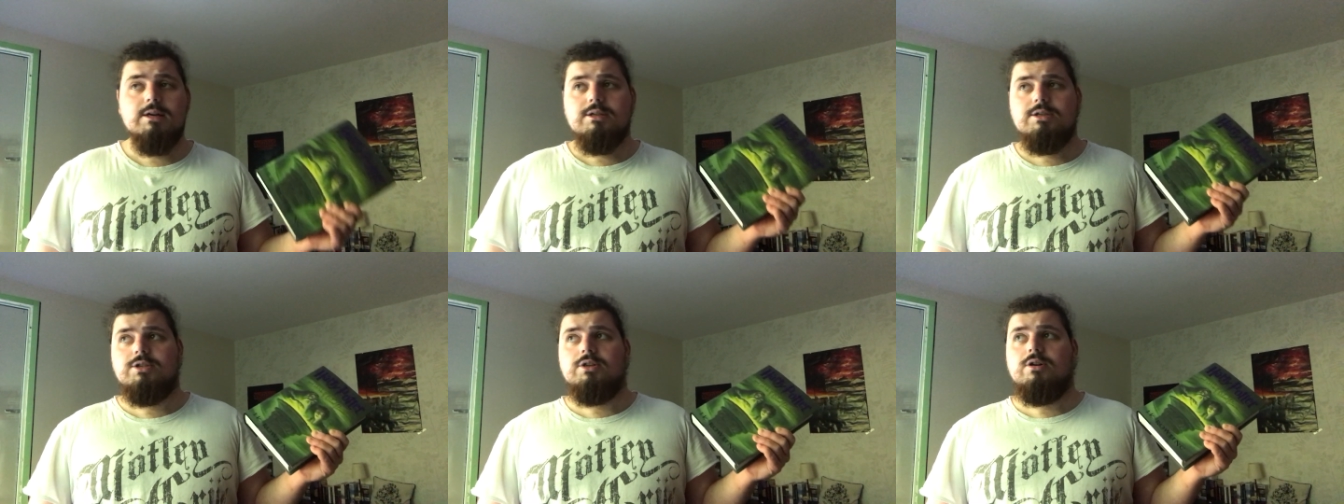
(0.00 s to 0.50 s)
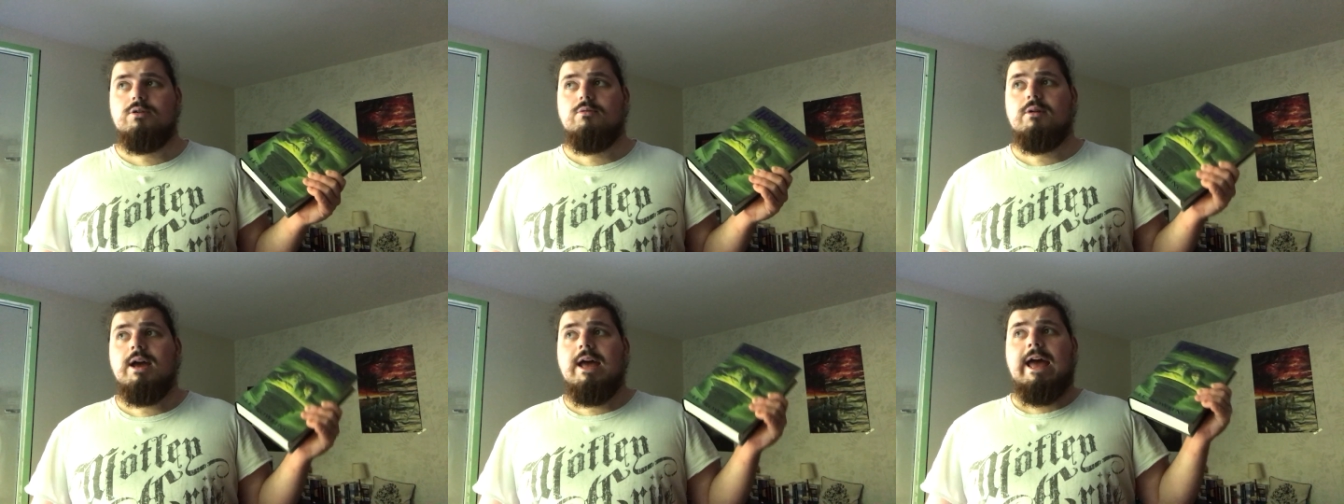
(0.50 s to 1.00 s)

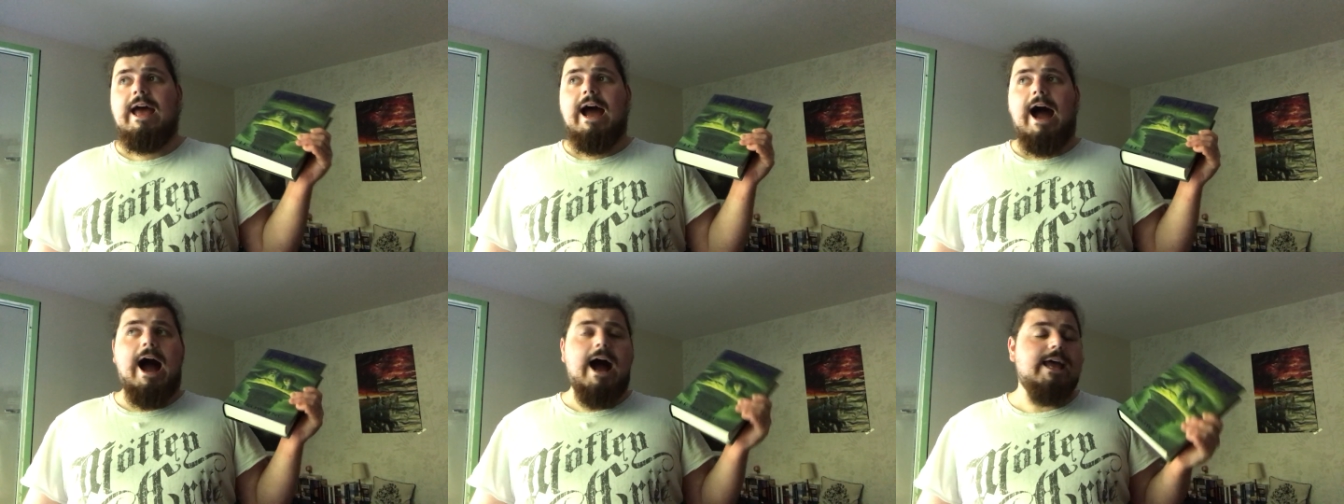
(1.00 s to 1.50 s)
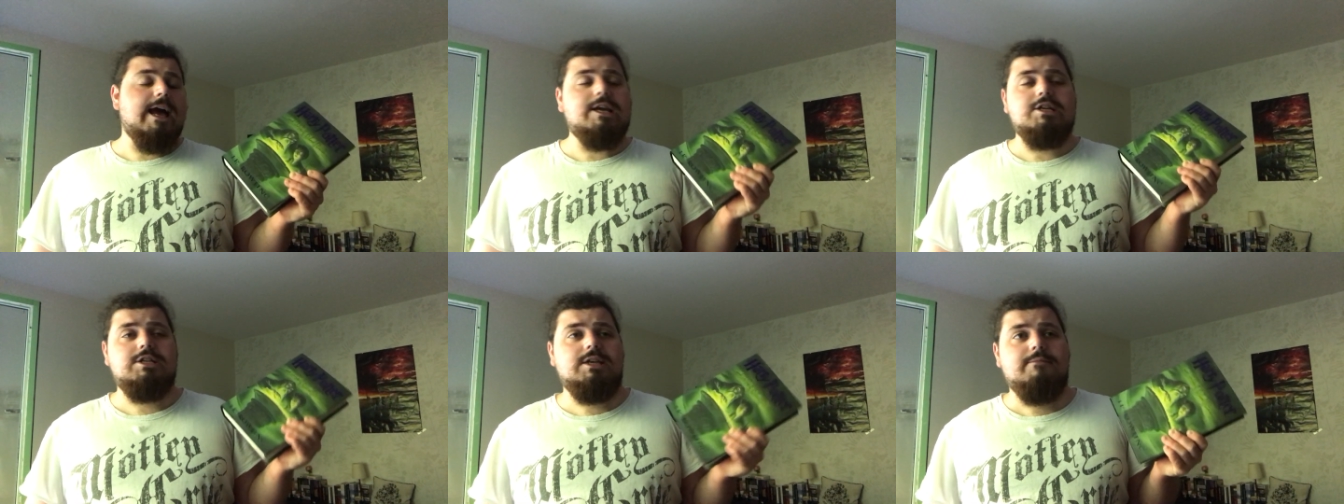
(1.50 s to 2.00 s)
So I
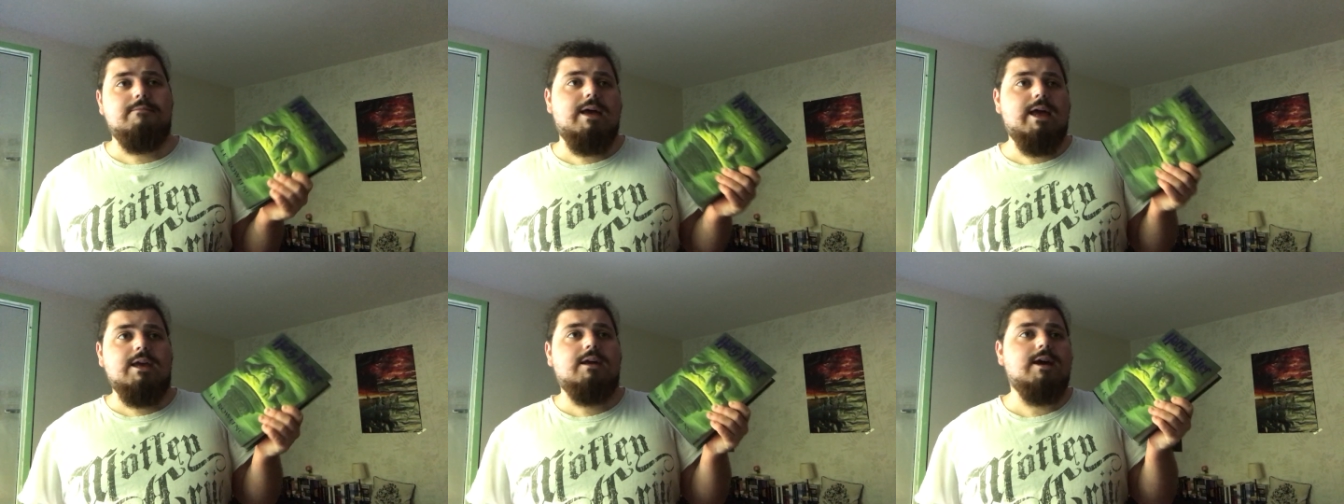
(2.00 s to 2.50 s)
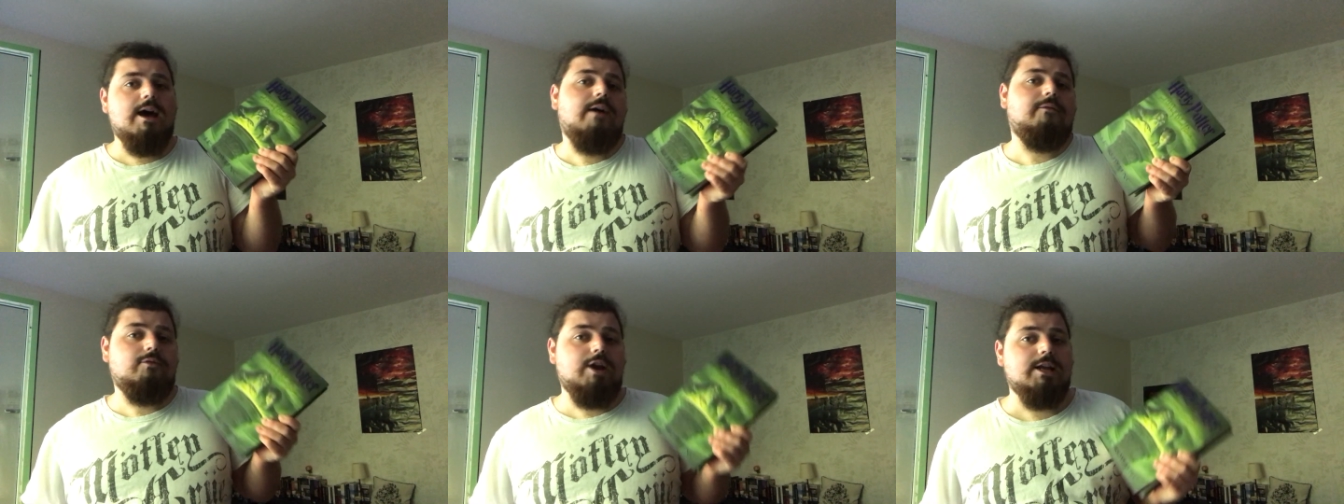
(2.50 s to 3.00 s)
actually may
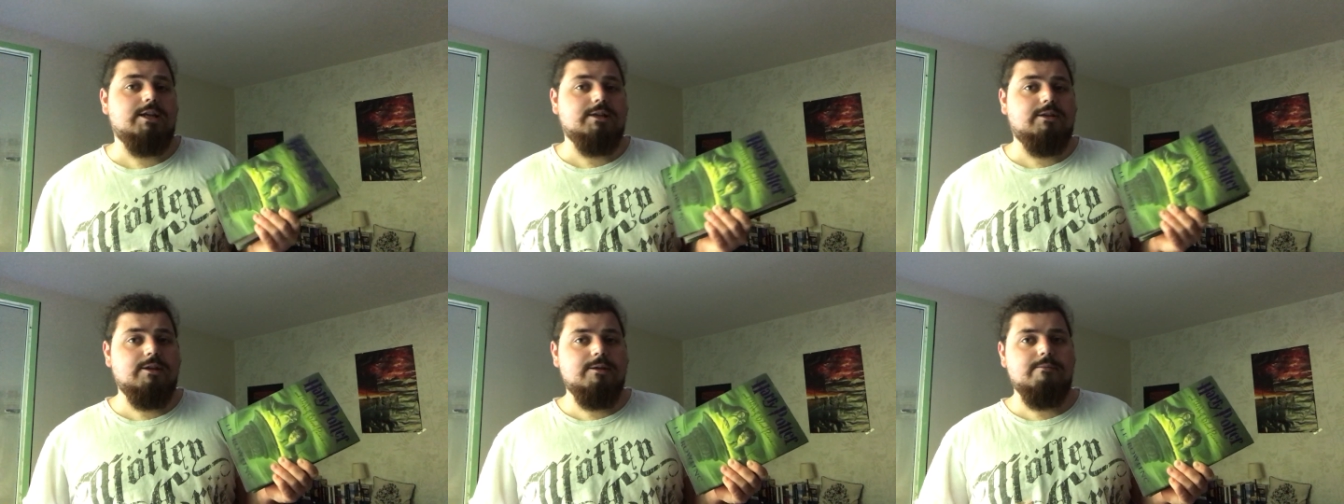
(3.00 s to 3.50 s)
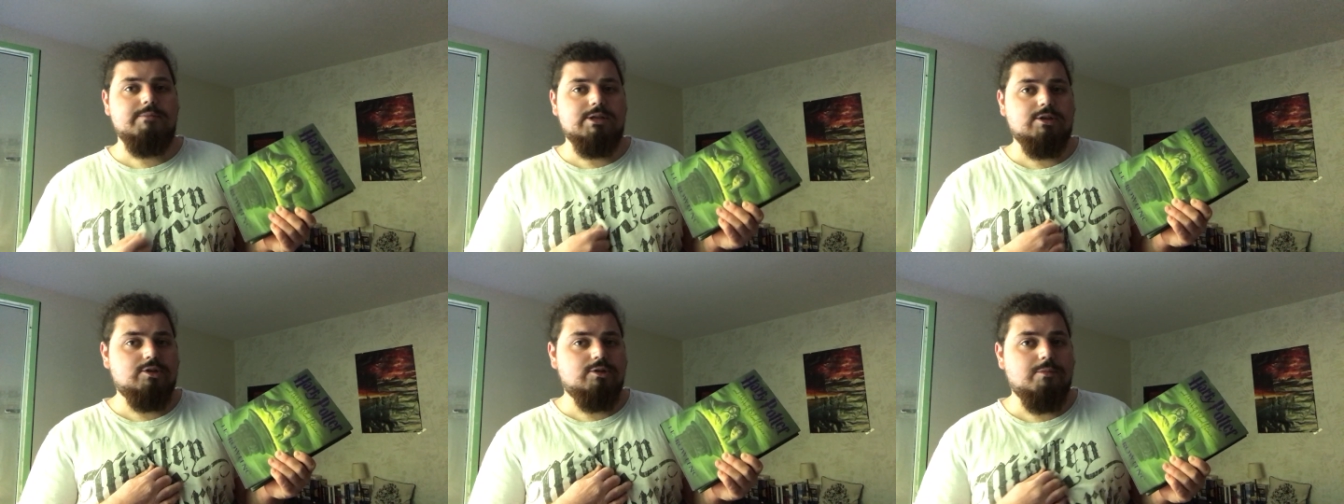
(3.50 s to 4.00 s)
have read it a bit
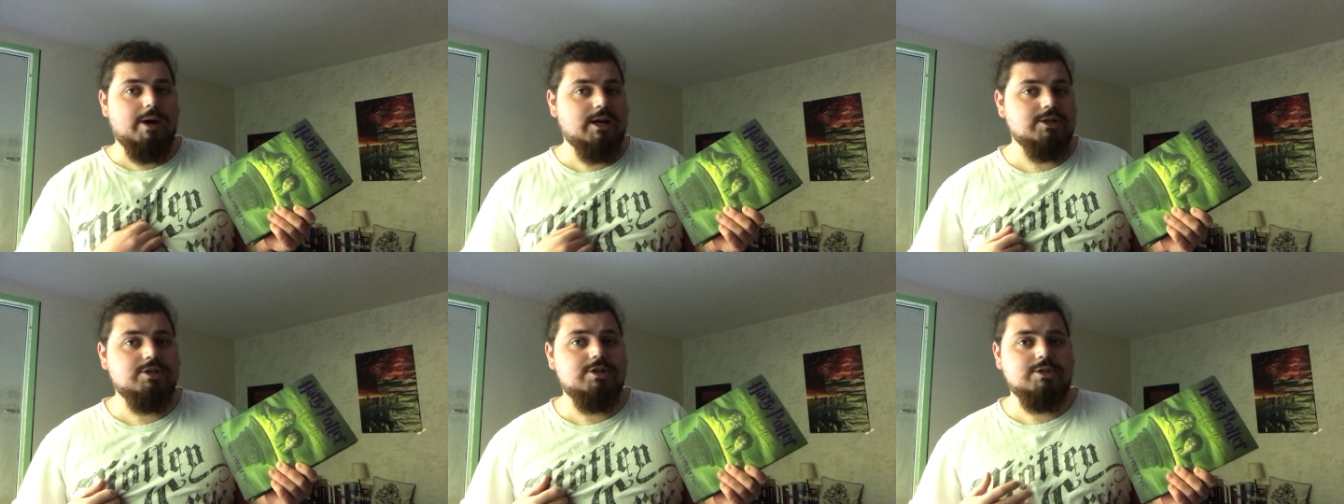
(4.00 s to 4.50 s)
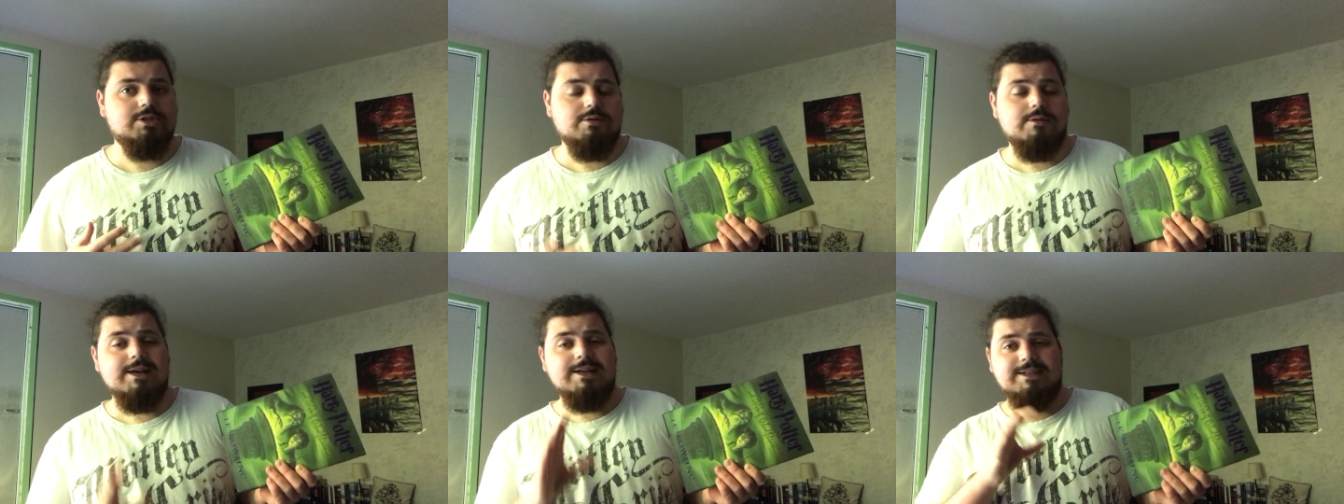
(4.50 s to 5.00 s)
too much,
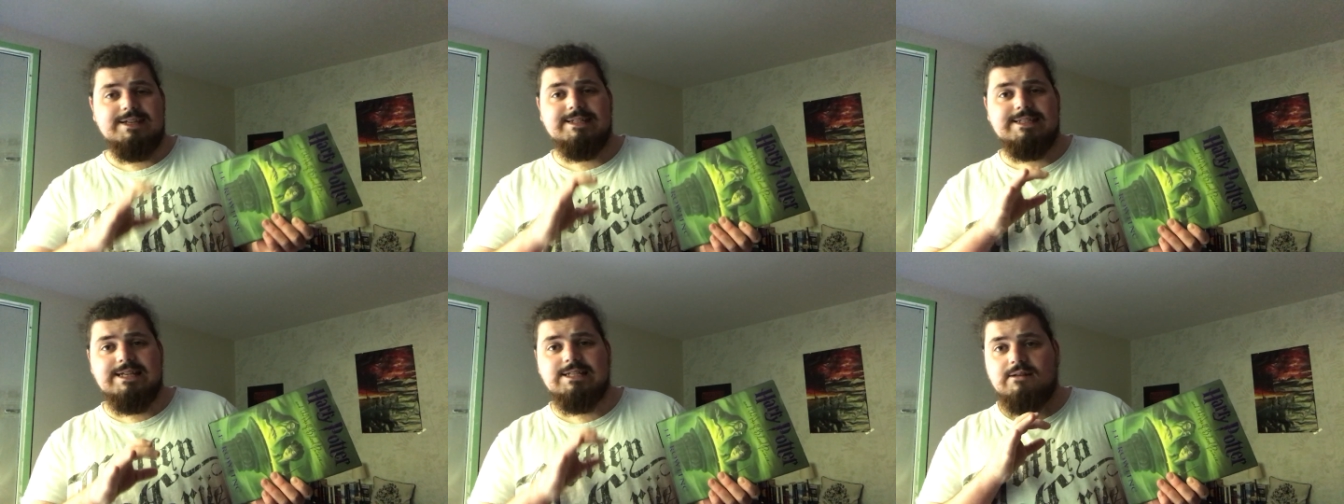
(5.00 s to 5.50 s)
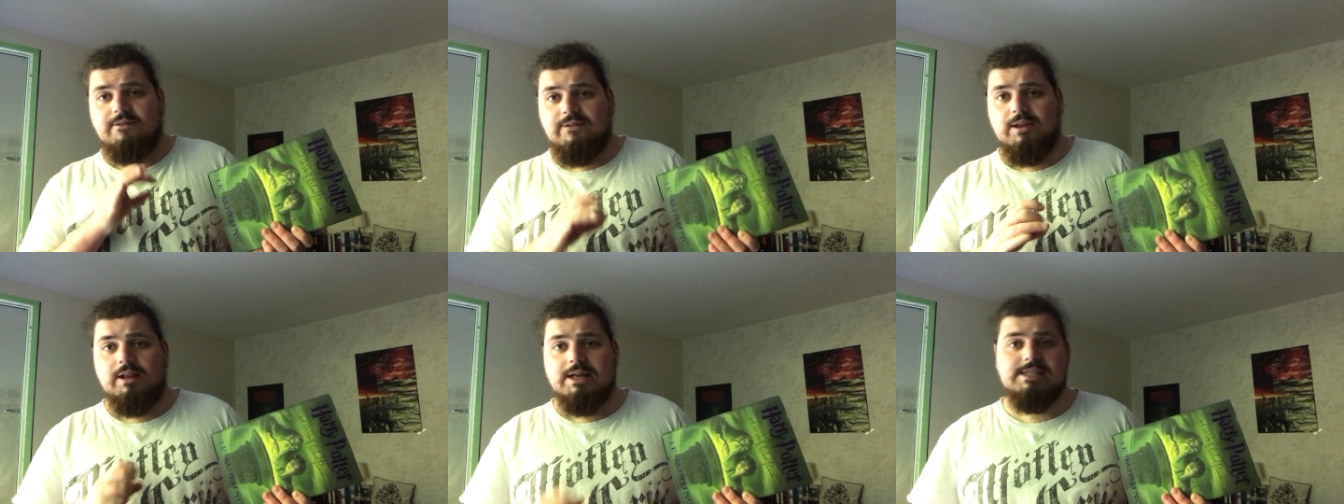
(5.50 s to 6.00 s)
so this doesn't
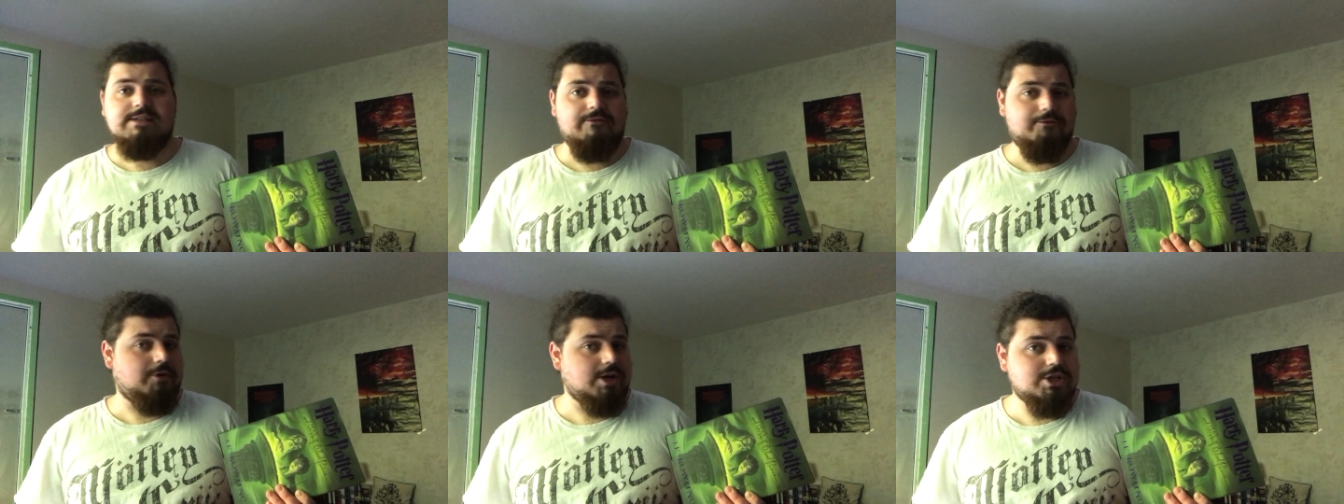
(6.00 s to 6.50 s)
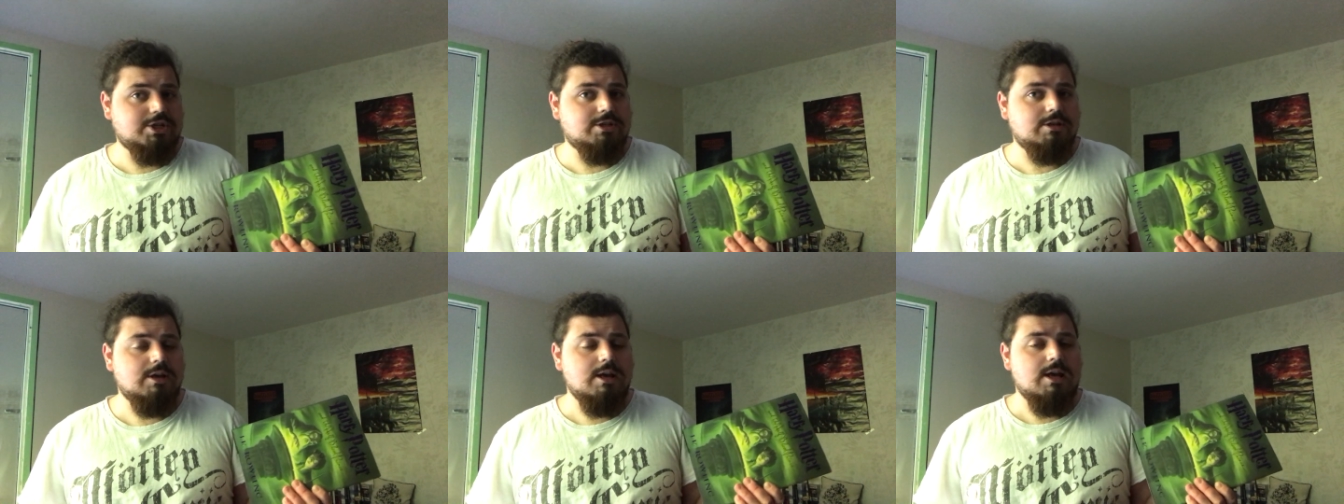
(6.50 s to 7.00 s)
feel as fresh.